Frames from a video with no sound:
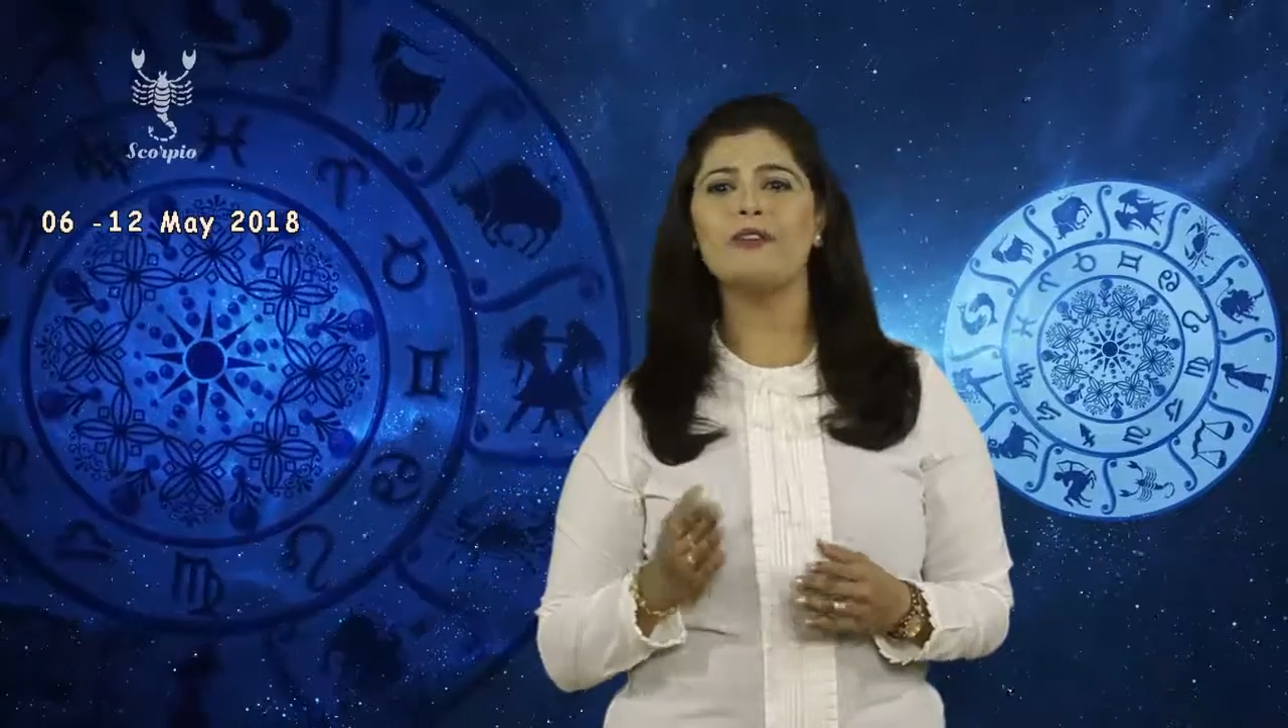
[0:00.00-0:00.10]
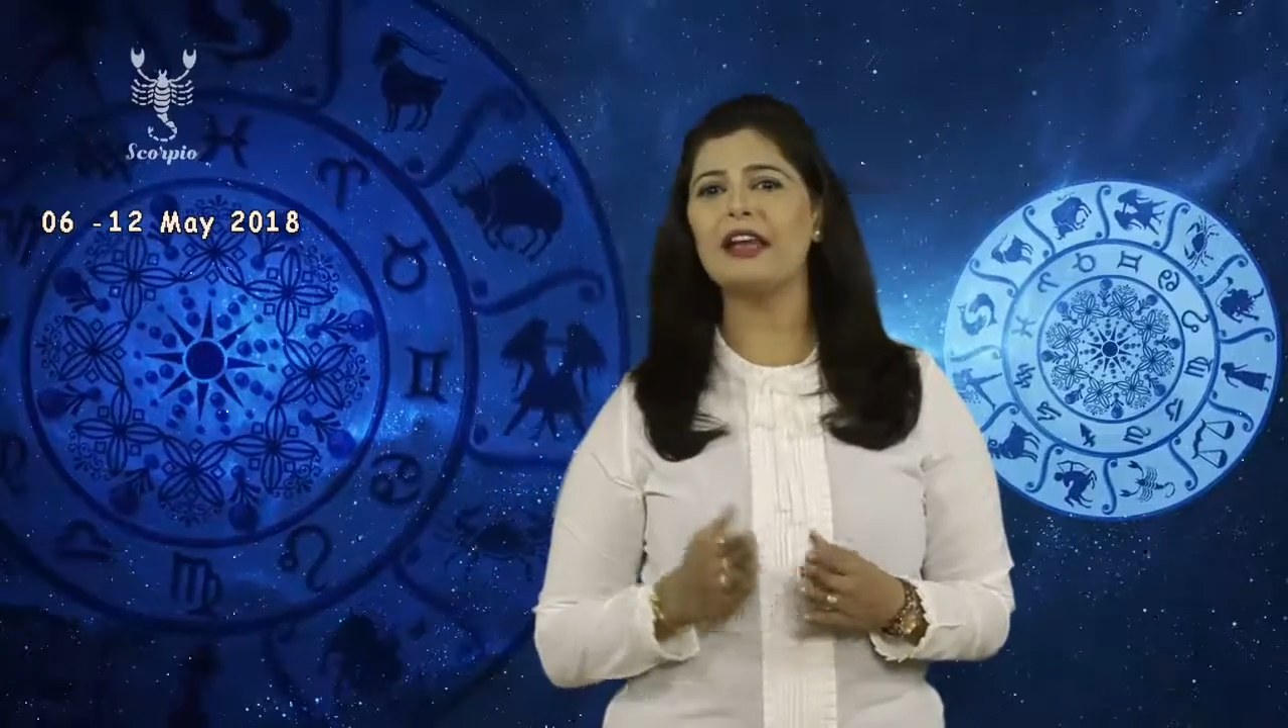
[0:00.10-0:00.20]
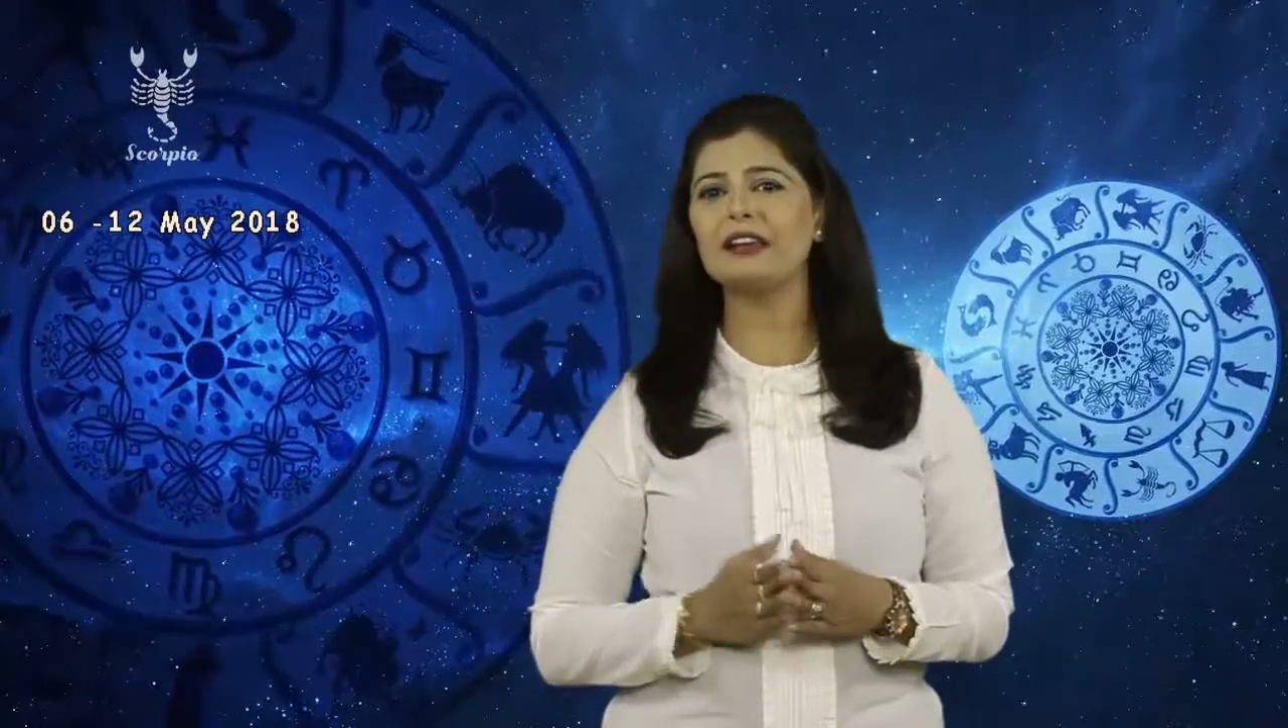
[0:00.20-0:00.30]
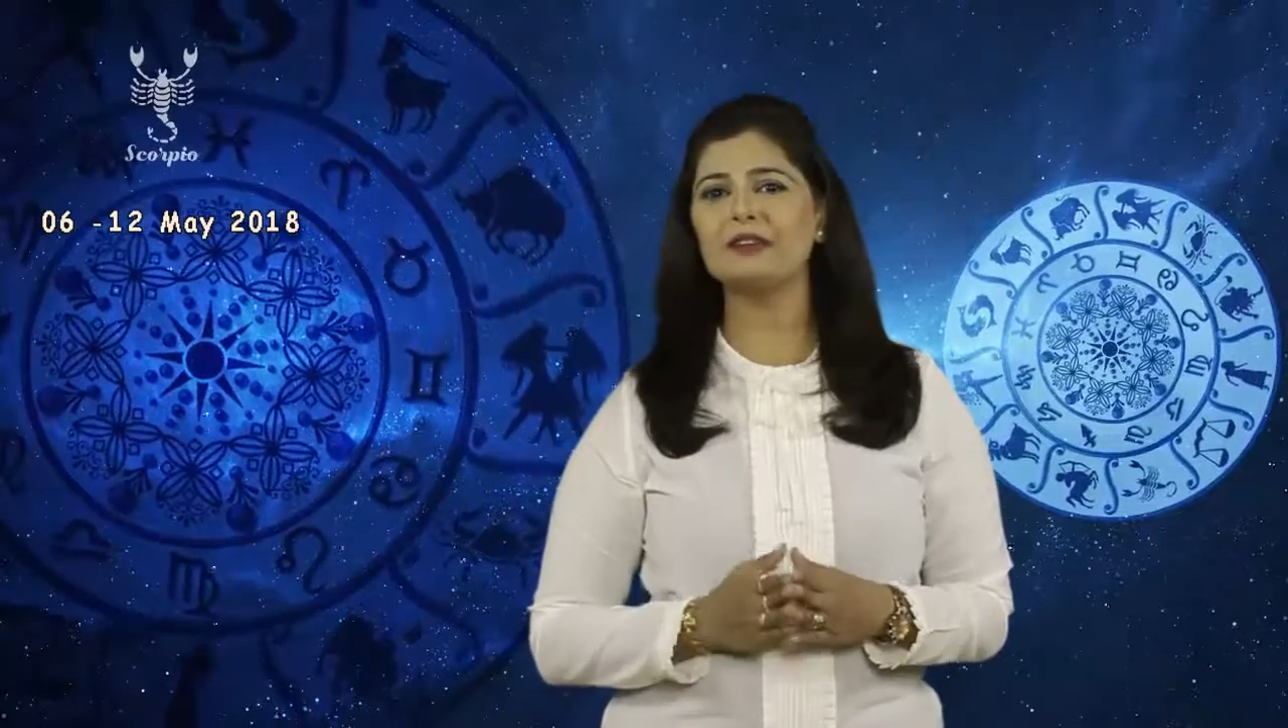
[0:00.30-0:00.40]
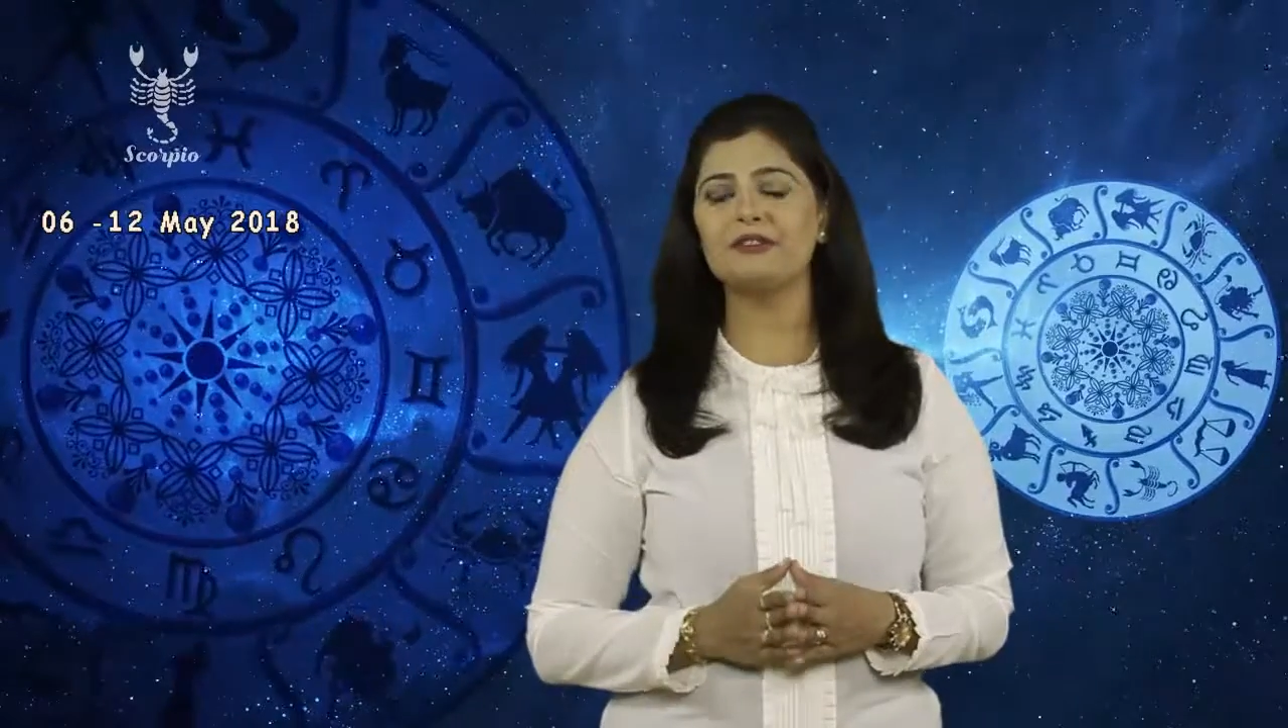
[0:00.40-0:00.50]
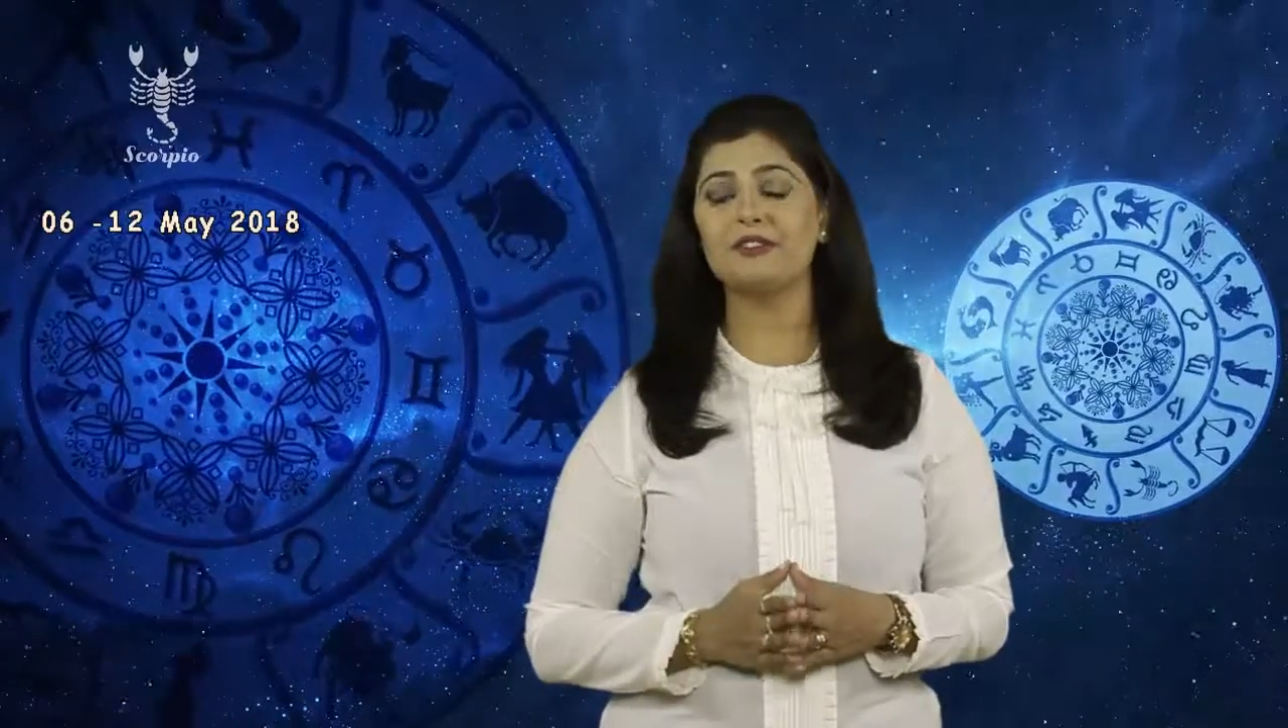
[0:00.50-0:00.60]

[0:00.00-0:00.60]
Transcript: welcome